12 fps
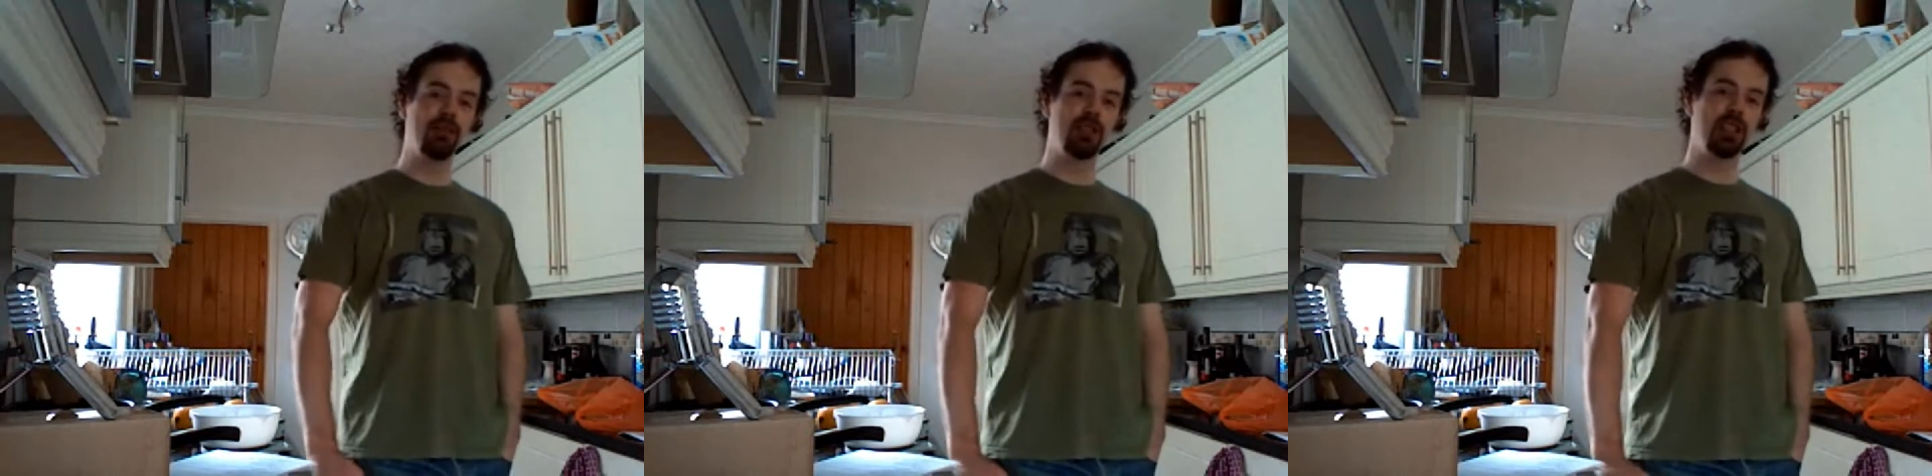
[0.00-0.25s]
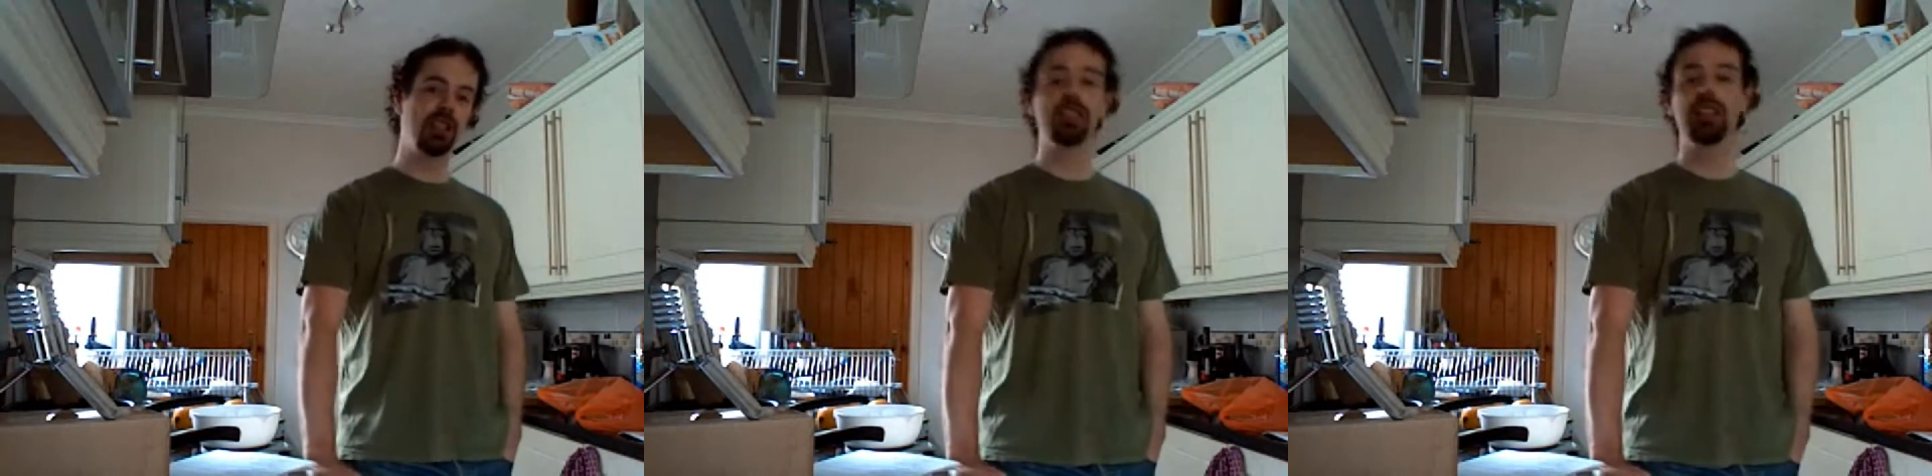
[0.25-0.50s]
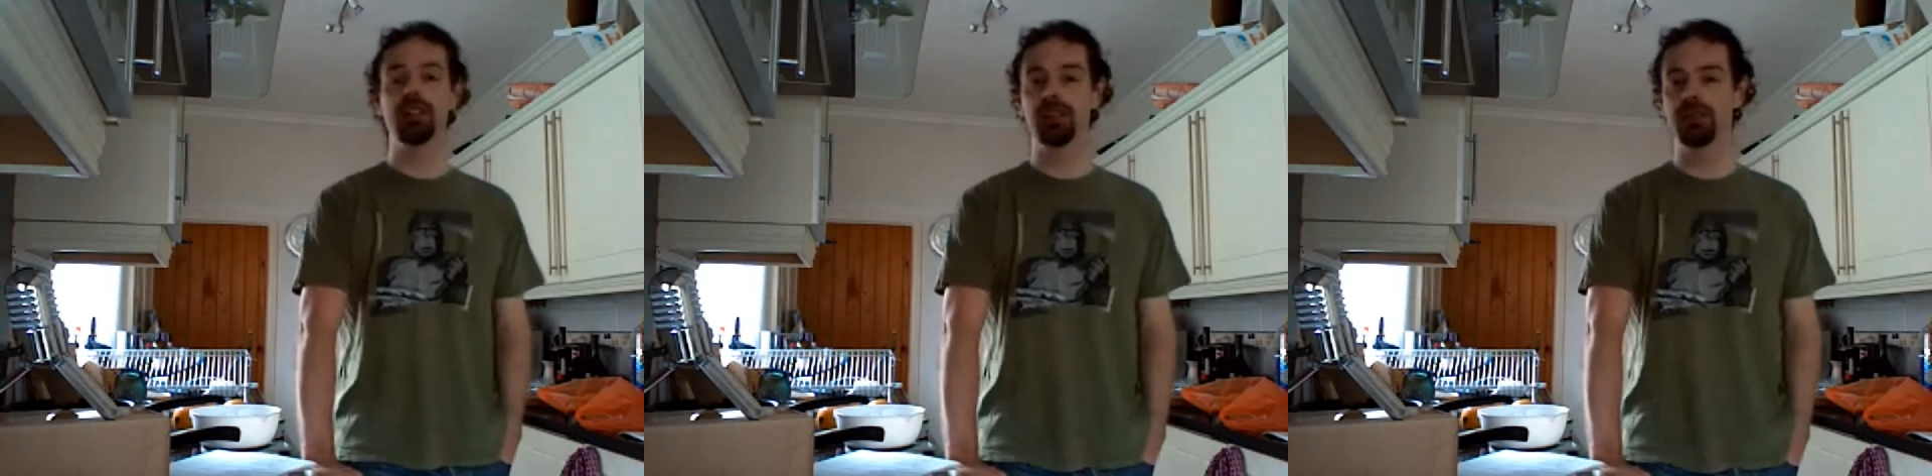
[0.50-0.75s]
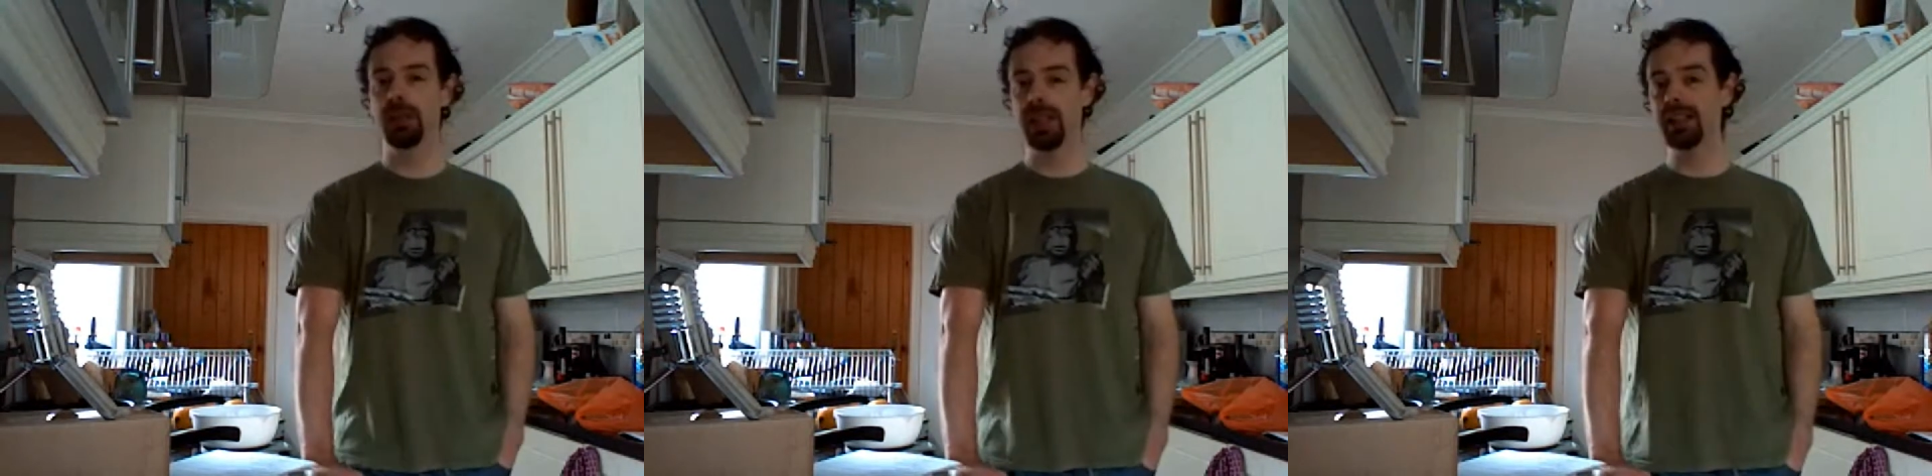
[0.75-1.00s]

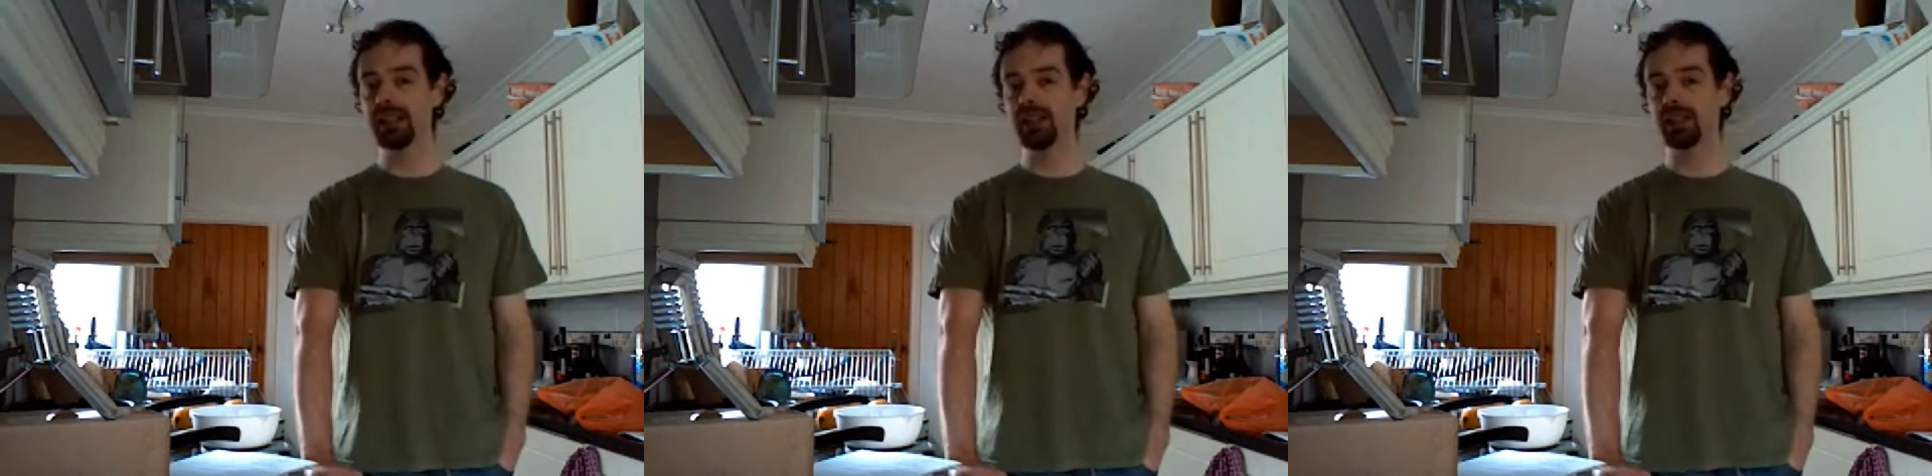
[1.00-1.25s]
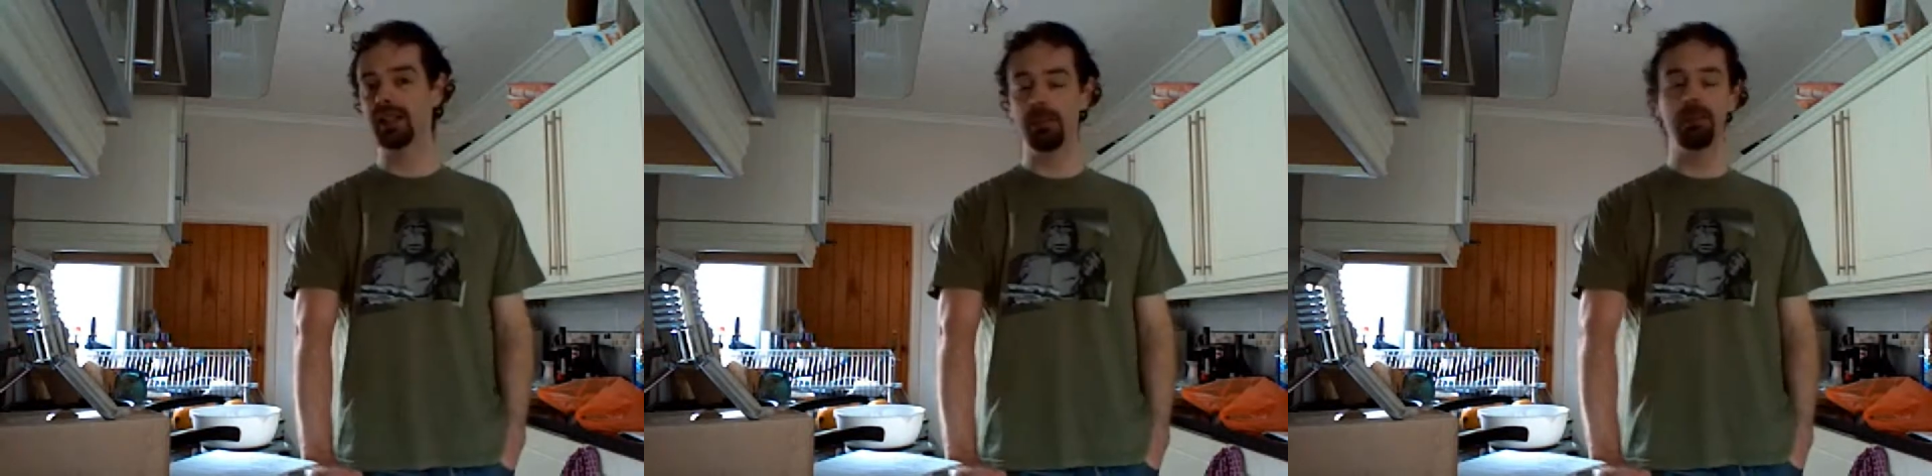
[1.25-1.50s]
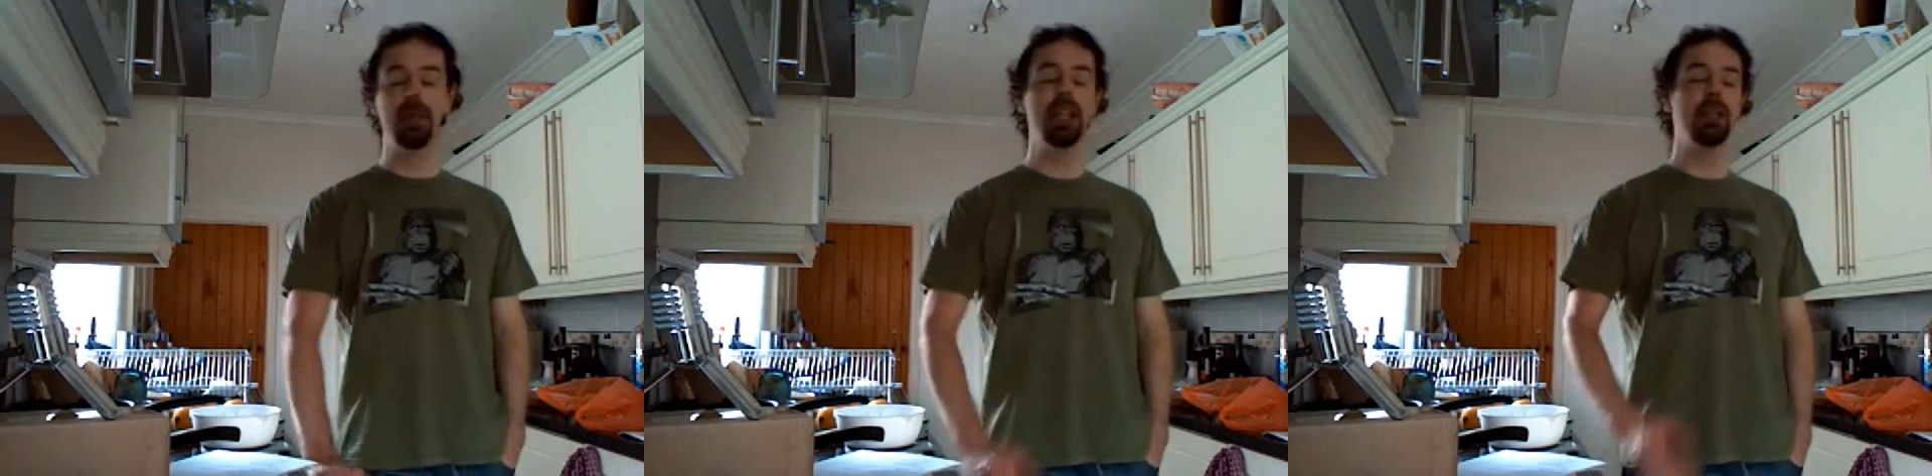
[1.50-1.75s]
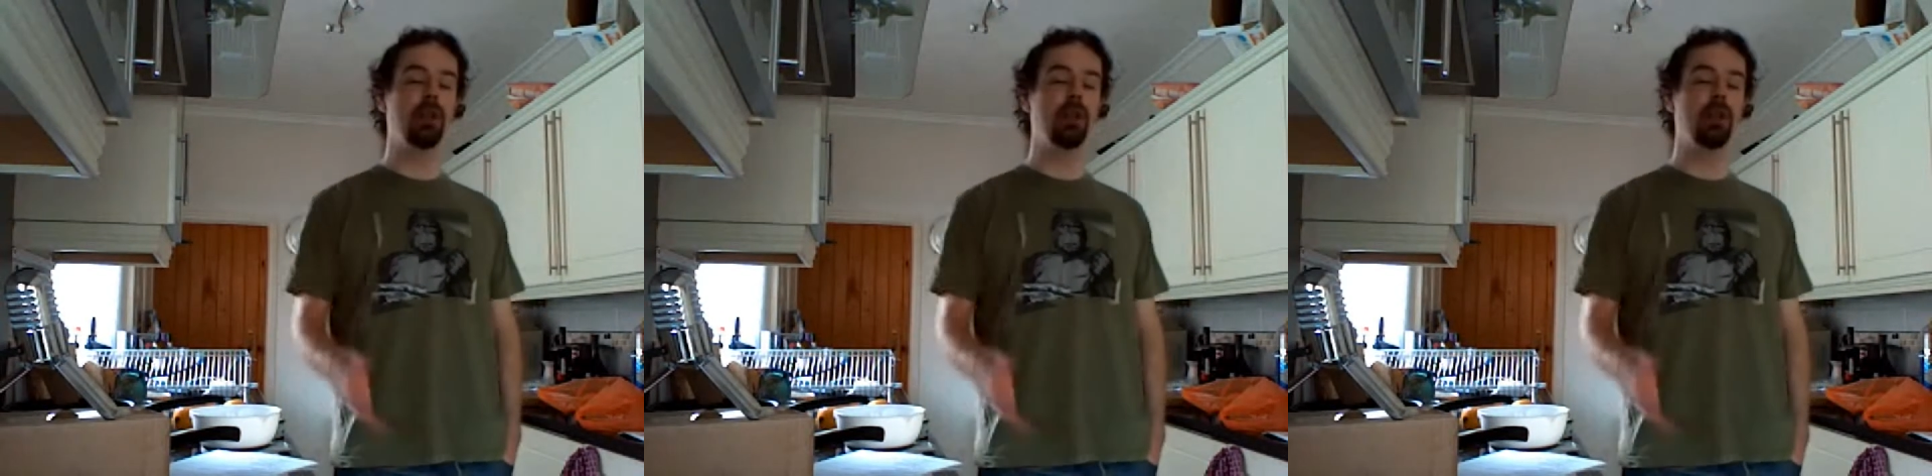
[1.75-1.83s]
skilled bakers compete